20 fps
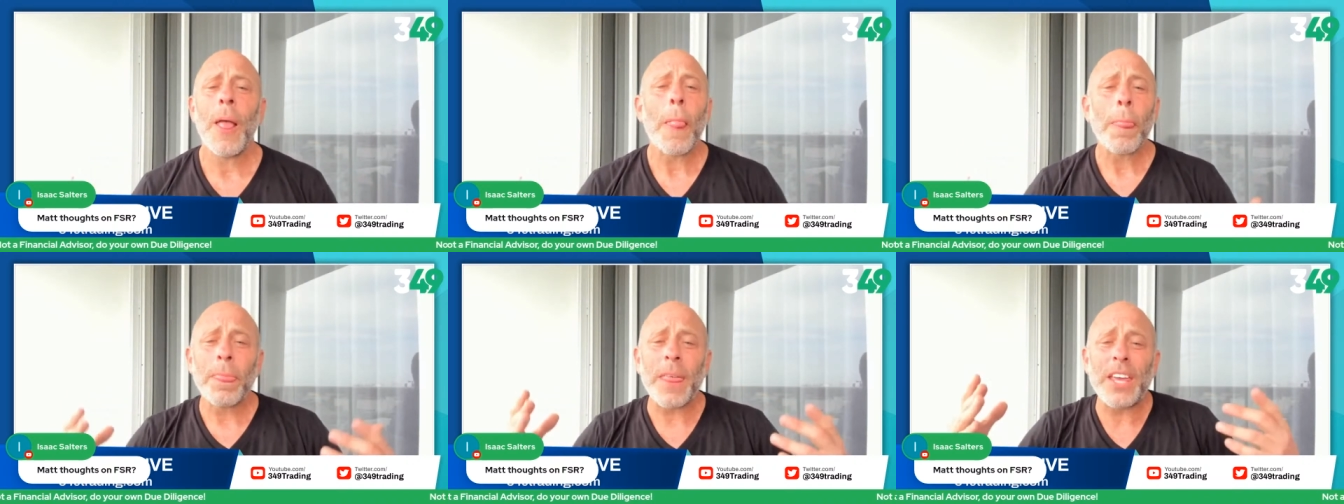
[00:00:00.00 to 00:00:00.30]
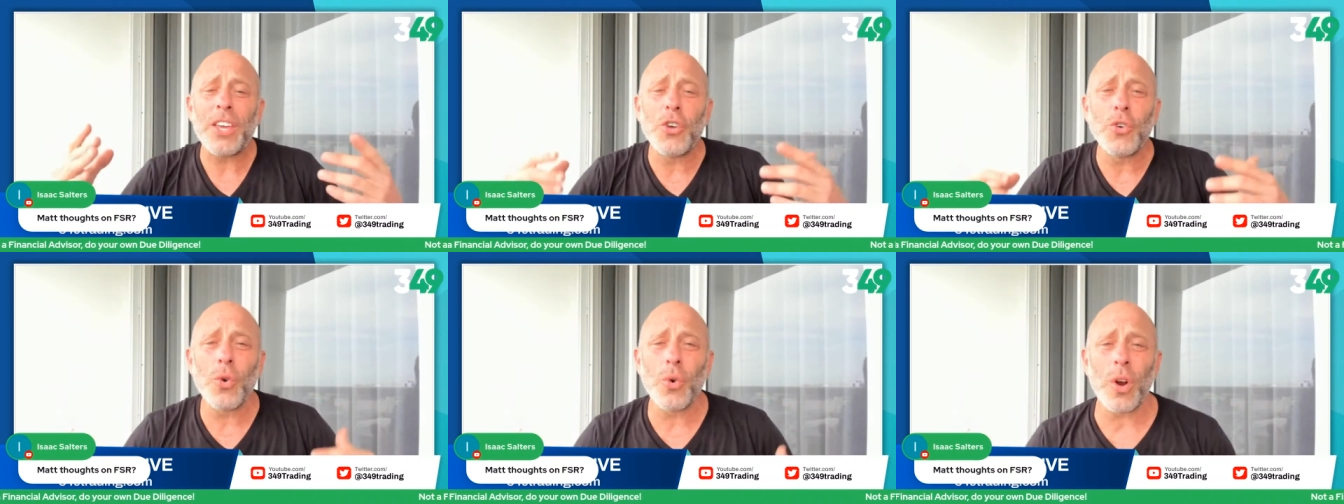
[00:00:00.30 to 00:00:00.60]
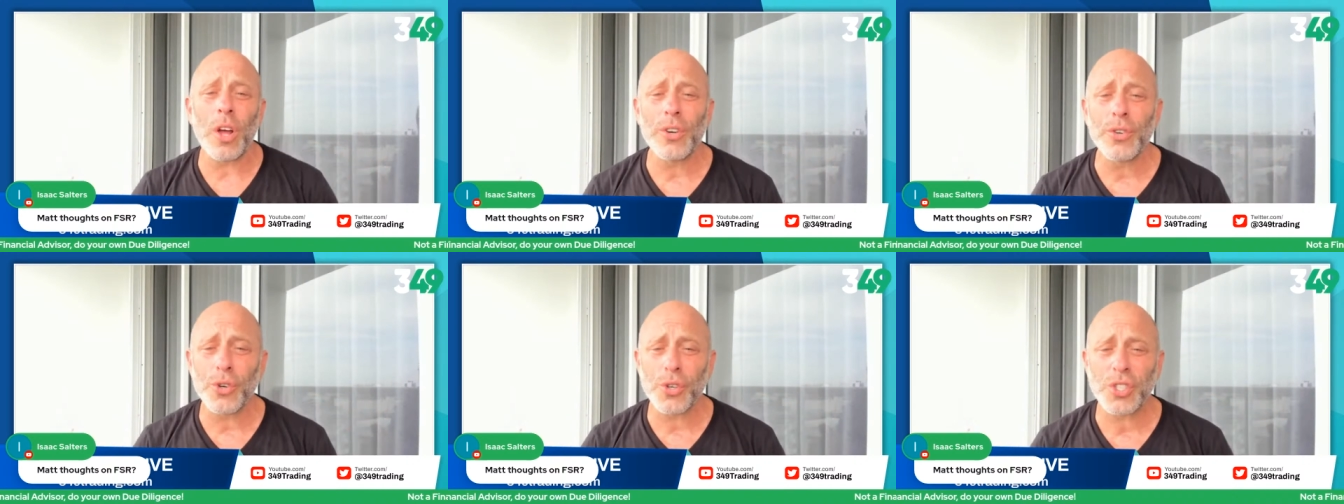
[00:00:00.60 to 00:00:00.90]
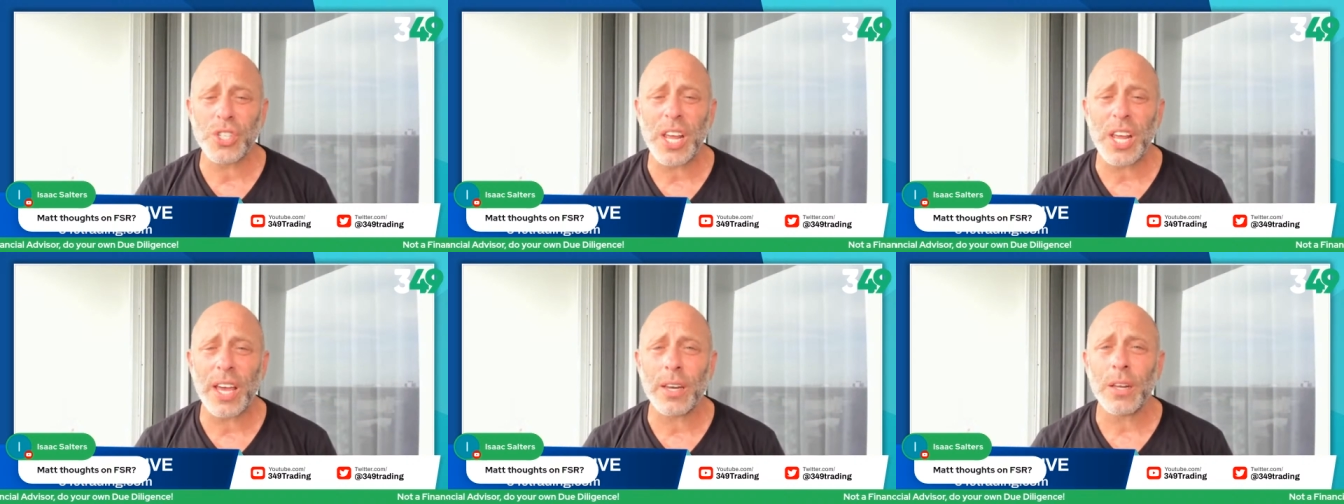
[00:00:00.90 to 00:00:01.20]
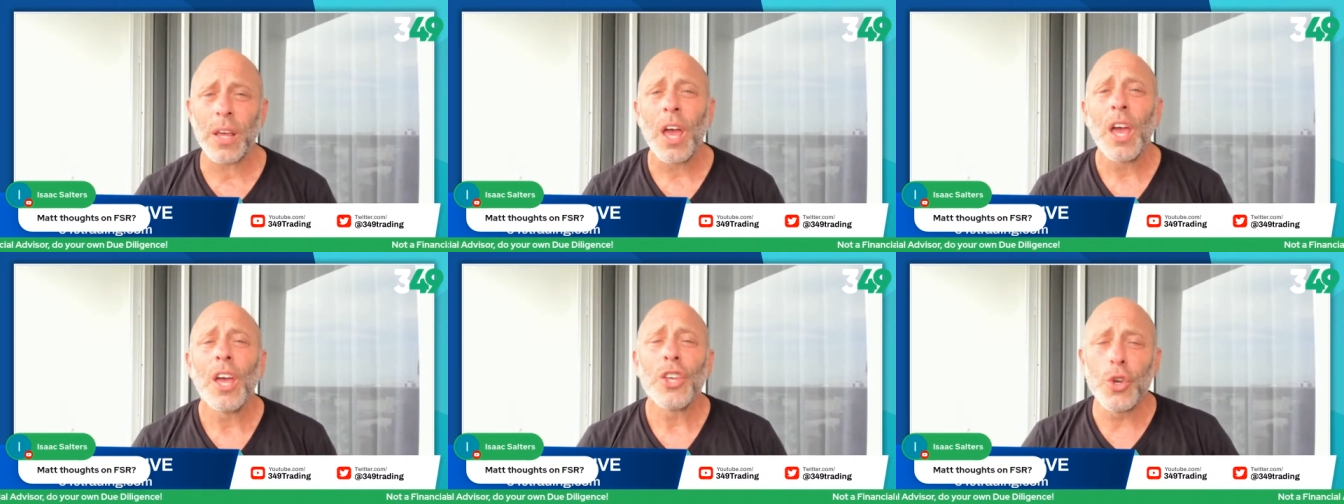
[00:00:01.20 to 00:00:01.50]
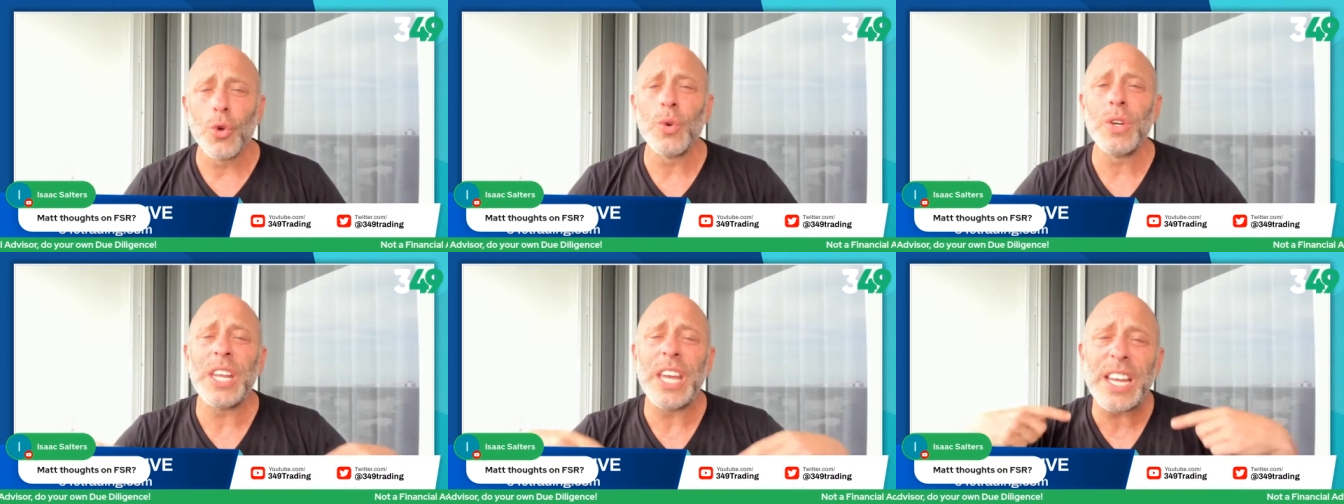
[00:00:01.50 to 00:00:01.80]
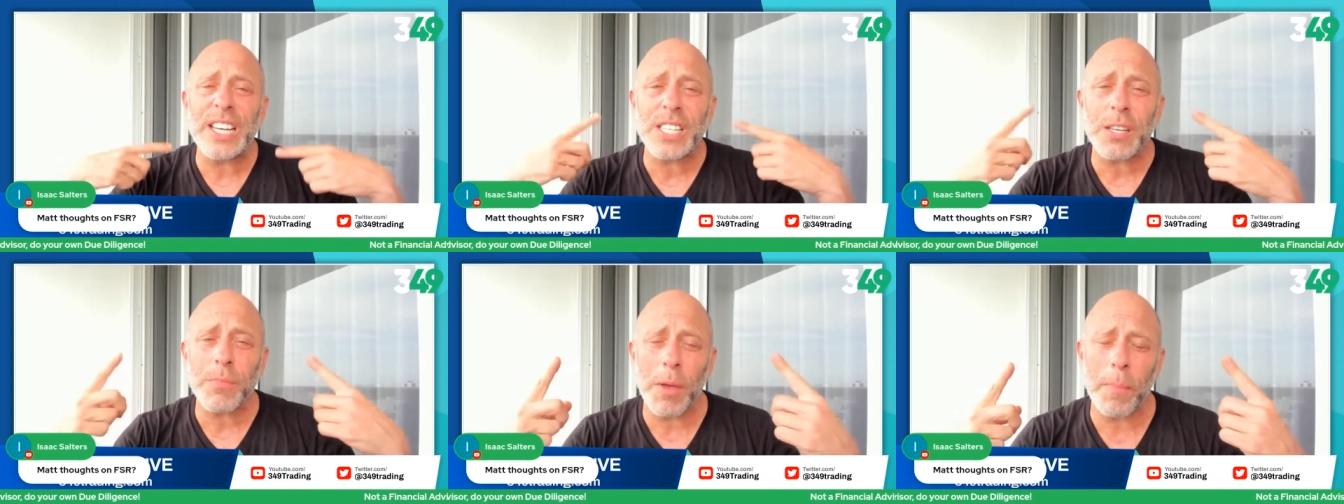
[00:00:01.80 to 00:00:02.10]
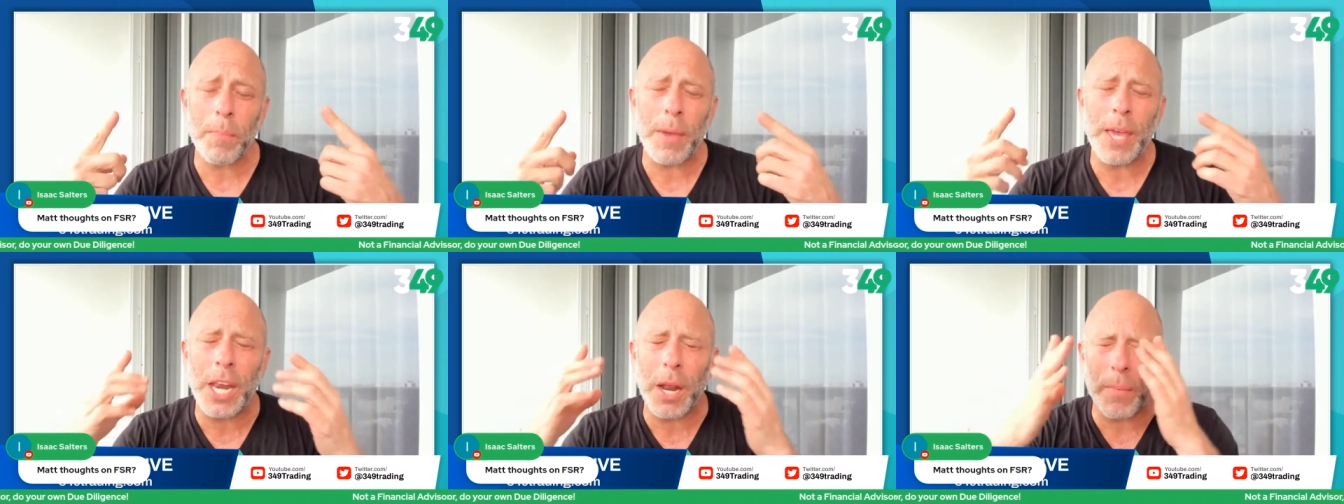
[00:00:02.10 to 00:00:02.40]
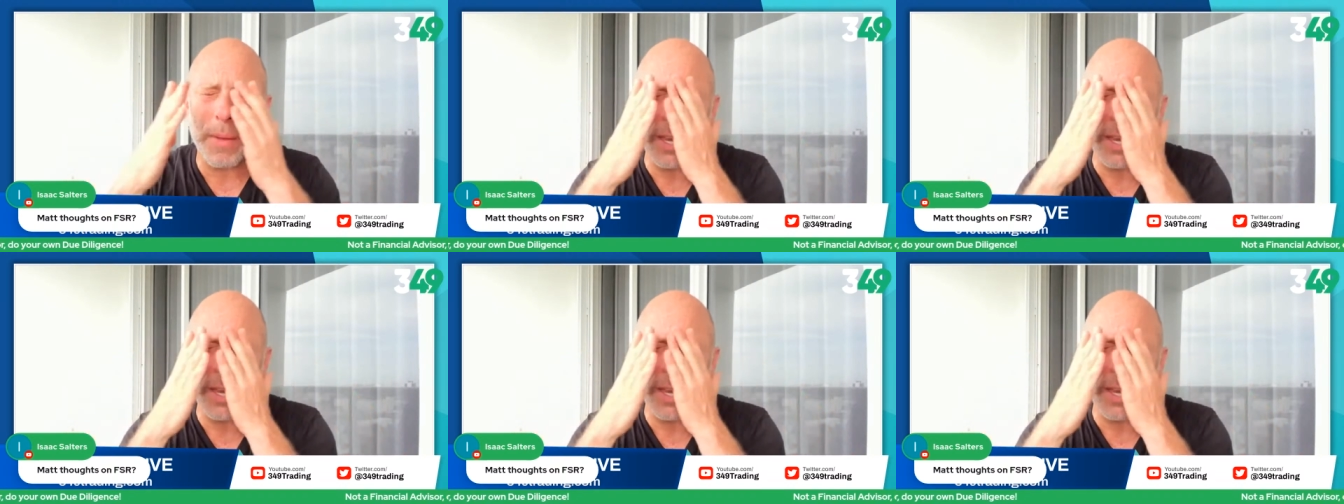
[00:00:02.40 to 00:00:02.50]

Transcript: that you don't understand, you need to be beat up,